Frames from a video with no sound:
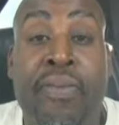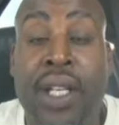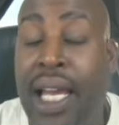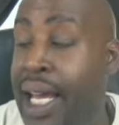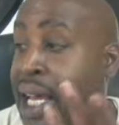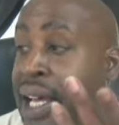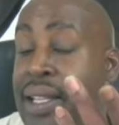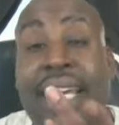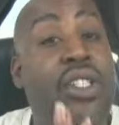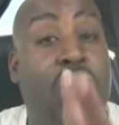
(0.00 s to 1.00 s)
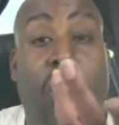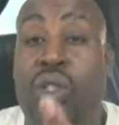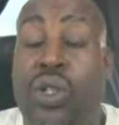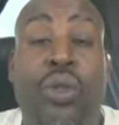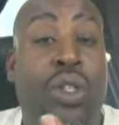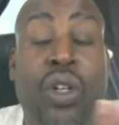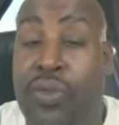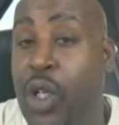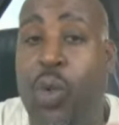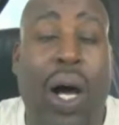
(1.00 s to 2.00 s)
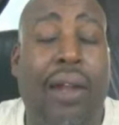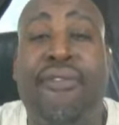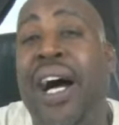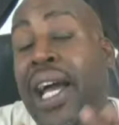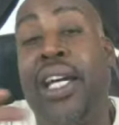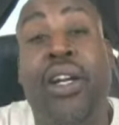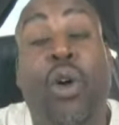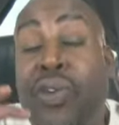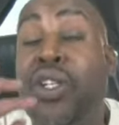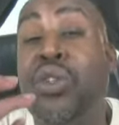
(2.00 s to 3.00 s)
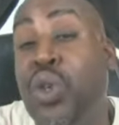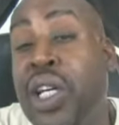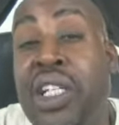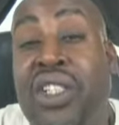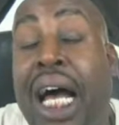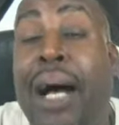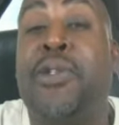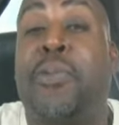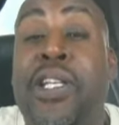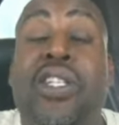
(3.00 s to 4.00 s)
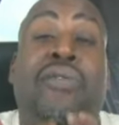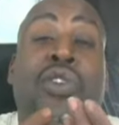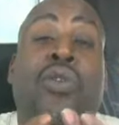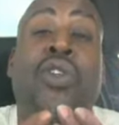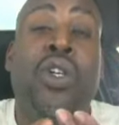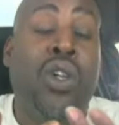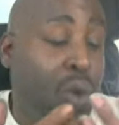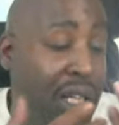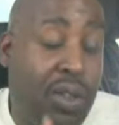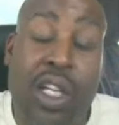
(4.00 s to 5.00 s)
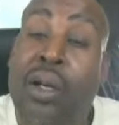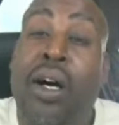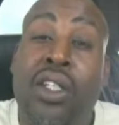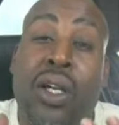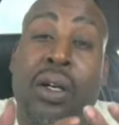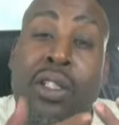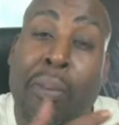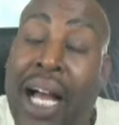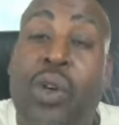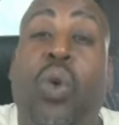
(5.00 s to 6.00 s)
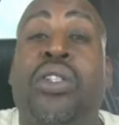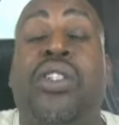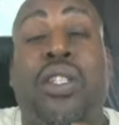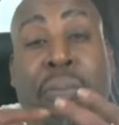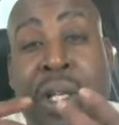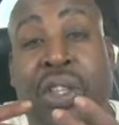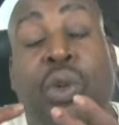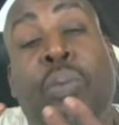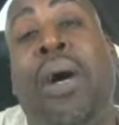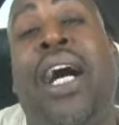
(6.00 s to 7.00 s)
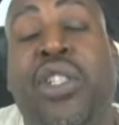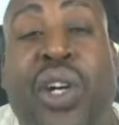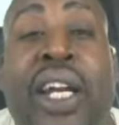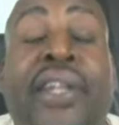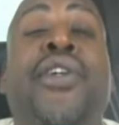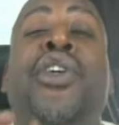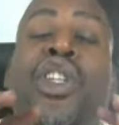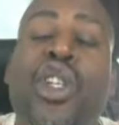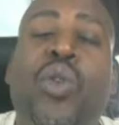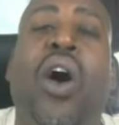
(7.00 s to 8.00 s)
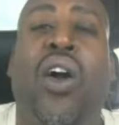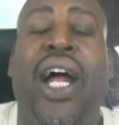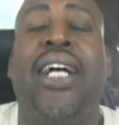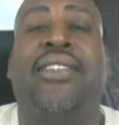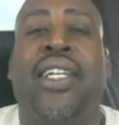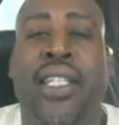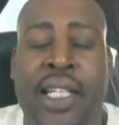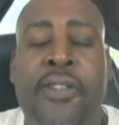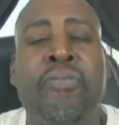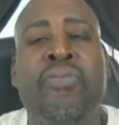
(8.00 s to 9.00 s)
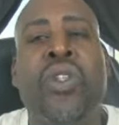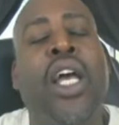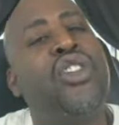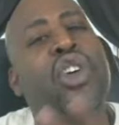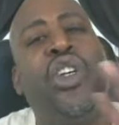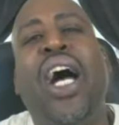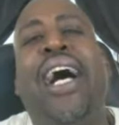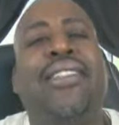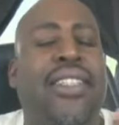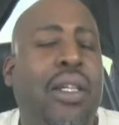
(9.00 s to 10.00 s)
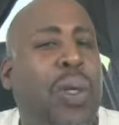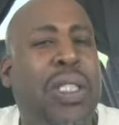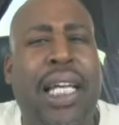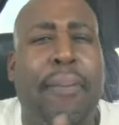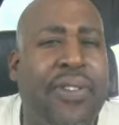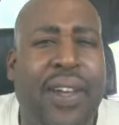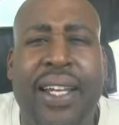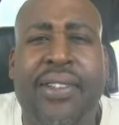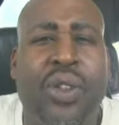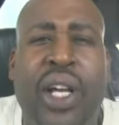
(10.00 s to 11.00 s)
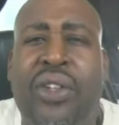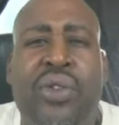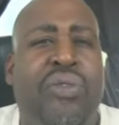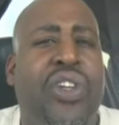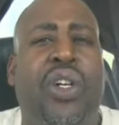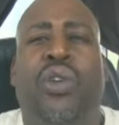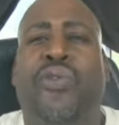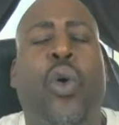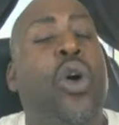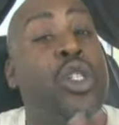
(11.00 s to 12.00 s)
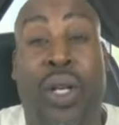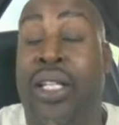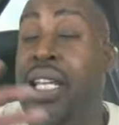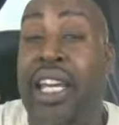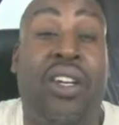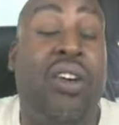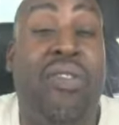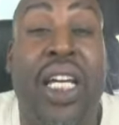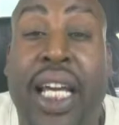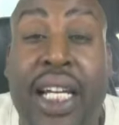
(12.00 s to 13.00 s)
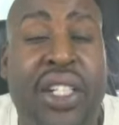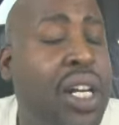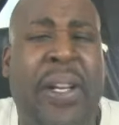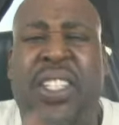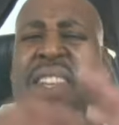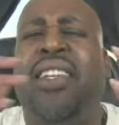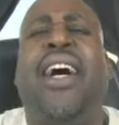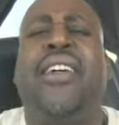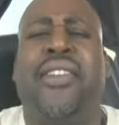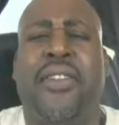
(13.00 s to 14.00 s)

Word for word: And they told you, you know, if you're qualifying, and hopefully you do a good job, especially if you listen to my courses and been through my training, you are asking this. And so you're asking them, what type of things do they use the vehicle for? Do they take it on vacation? They may say, yes.